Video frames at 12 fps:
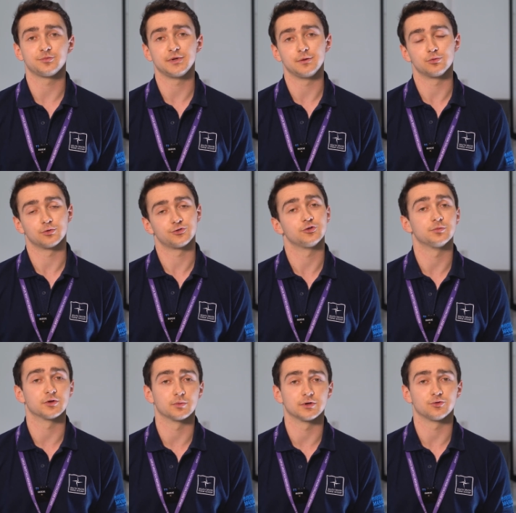people
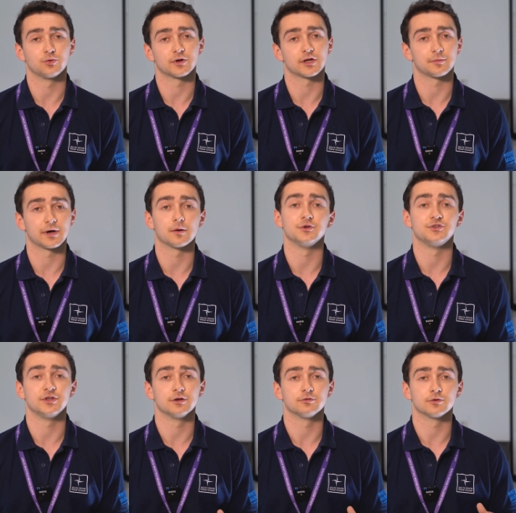assume that we're talking about a
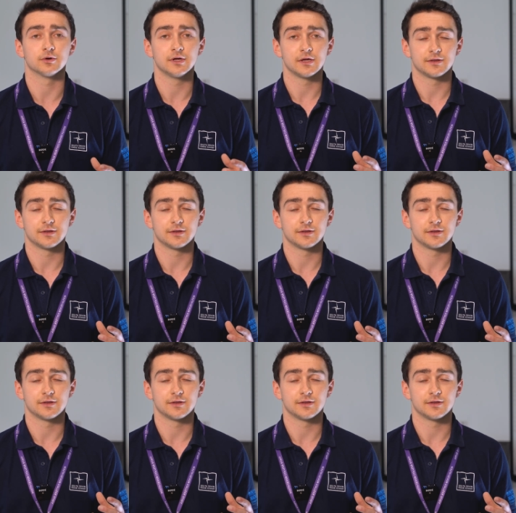material